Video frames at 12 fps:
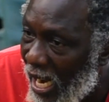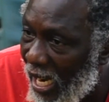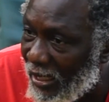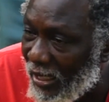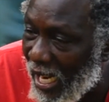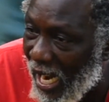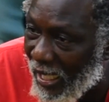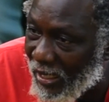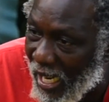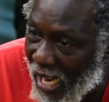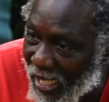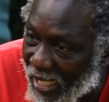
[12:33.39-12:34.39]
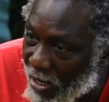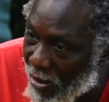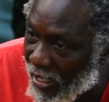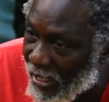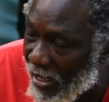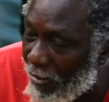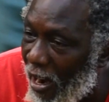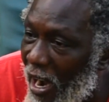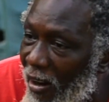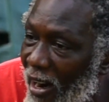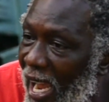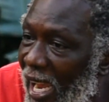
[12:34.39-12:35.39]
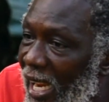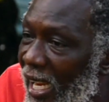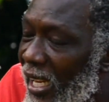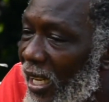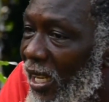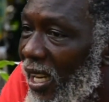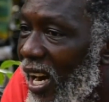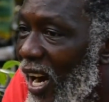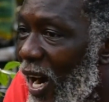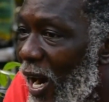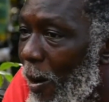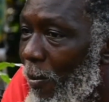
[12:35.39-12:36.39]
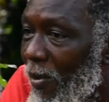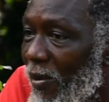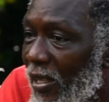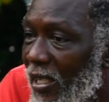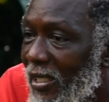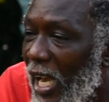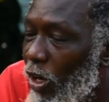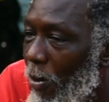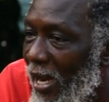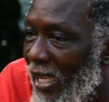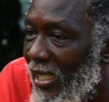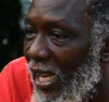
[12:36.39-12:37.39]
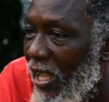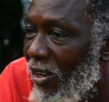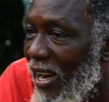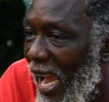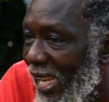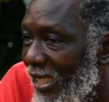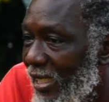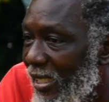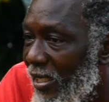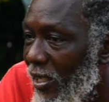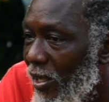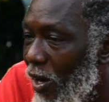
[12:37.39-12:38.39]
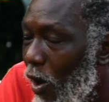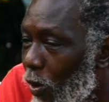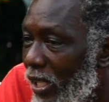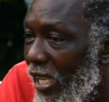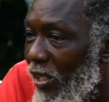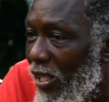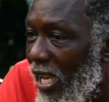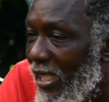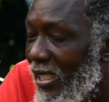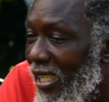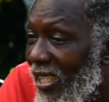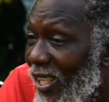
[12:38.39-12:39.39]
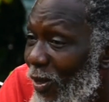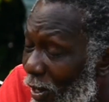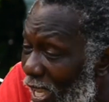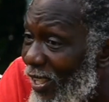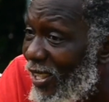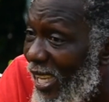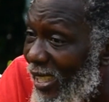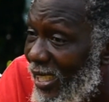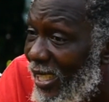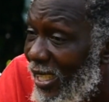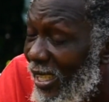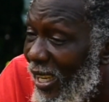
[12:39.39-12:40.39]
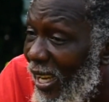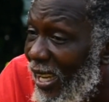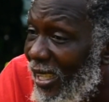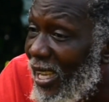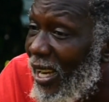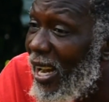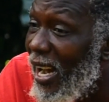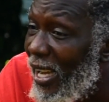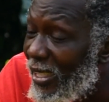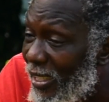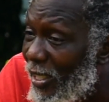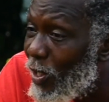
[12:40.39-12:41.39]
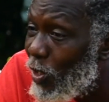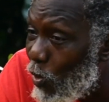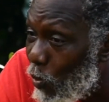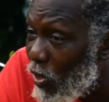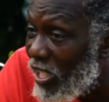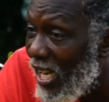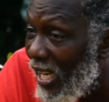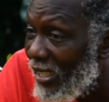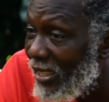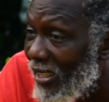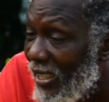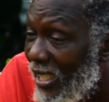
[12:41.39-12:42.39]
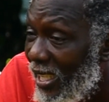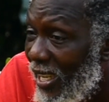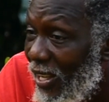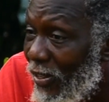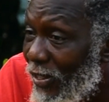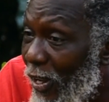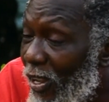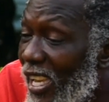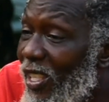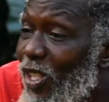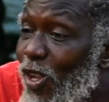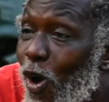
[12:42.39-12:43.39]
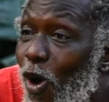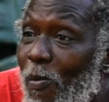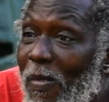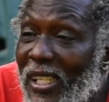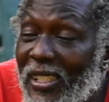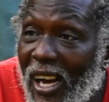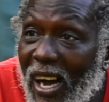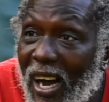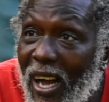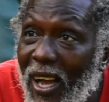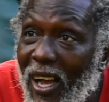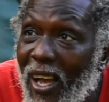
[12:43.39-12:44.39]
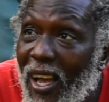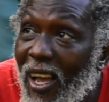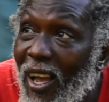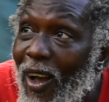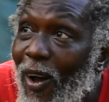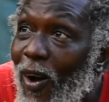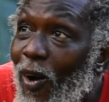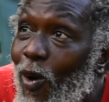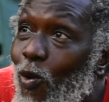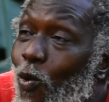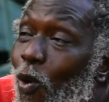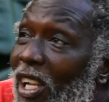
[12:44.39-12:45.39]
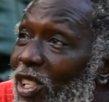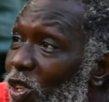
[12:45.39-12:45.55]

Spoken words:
and give Rastafari sacramental rights. How they do that? You know how they do that? The Constitution. So no matter what